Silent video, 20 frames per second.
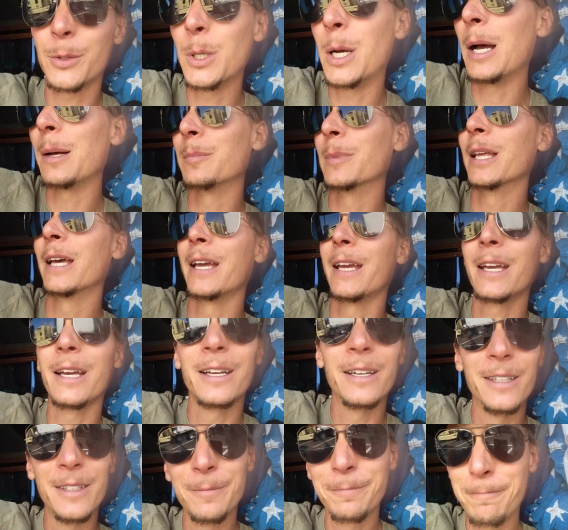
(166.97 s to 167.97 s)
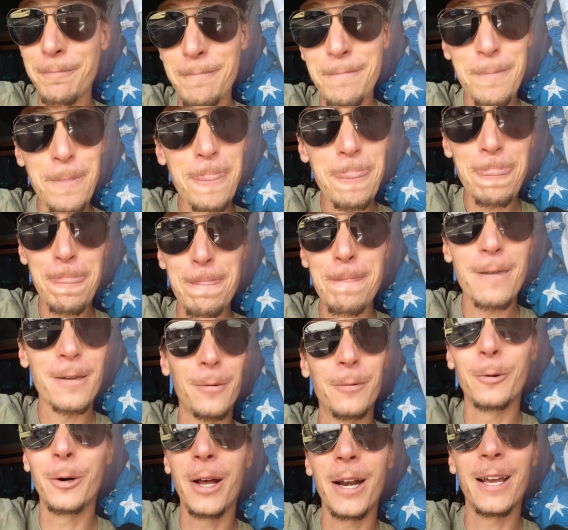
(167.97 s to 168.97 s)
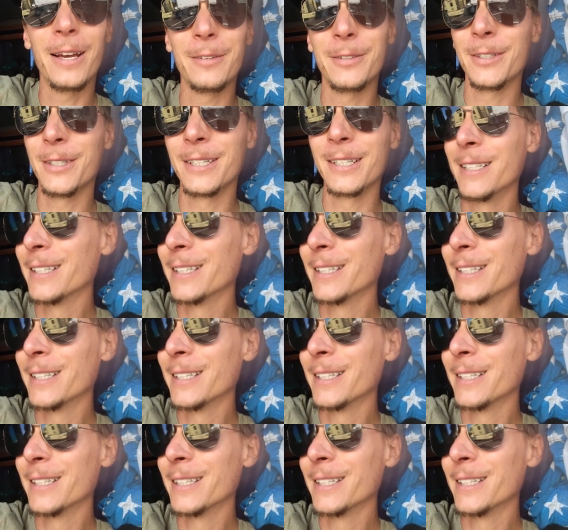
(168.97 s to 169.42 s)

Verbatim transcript: So I'm like, whatever.